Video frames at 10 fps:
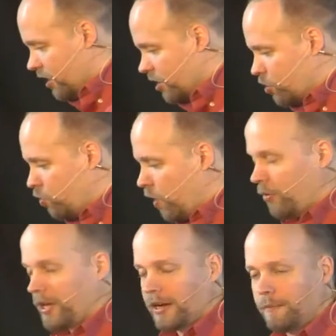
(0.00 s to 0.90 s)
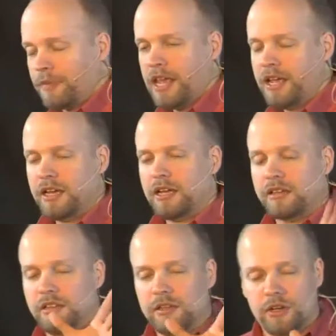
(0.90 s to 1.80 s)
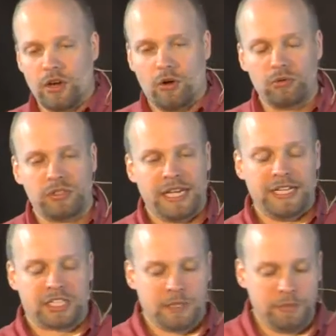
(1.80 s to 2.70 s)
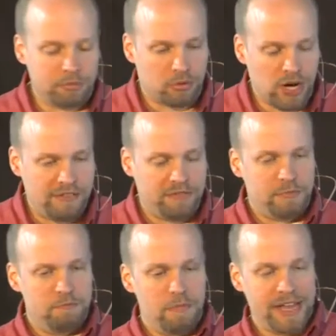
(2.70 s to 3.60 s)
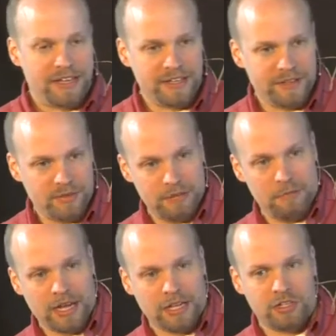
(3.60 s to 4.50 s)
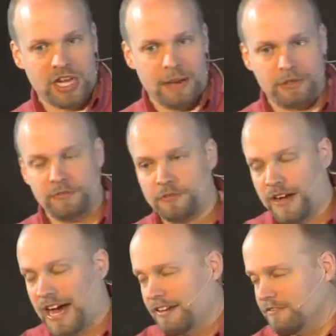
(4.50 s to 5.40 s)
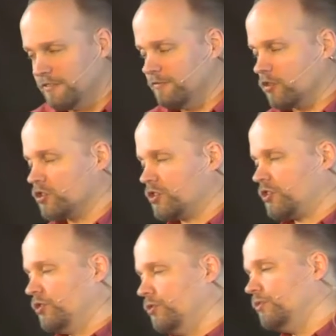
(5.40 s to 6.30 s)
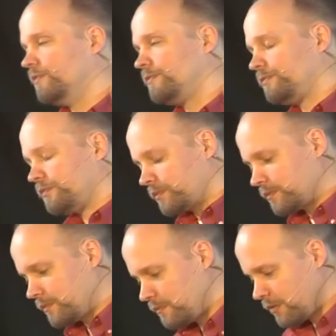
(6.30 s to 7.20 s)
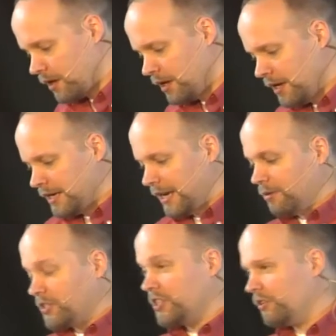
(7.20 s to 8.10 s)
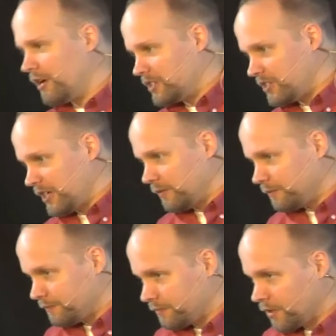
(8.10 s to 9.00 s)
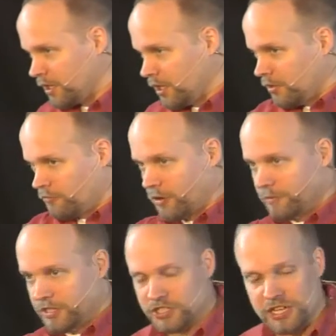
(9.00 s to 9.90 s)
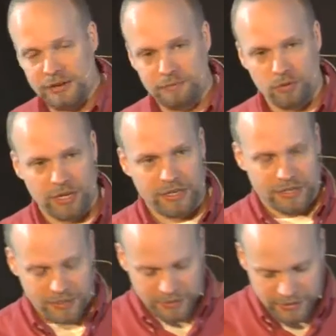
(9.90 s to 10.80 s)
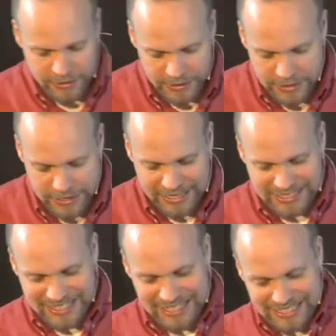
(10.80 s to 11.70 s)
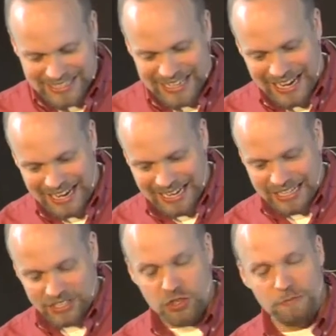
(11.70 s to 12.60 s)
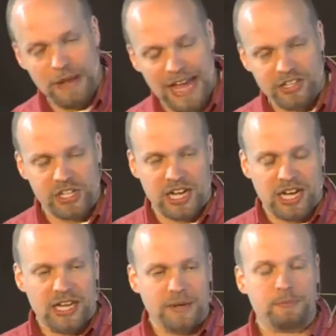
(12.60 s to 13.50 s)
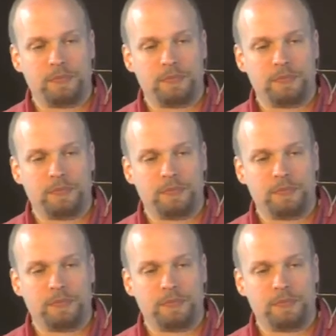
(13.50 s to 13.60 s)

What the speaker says: are quoting the Old Testament prophet Micah in Micah chapter 5, verse 2. Now what's interesting from this standpoint is these guys, the Magi,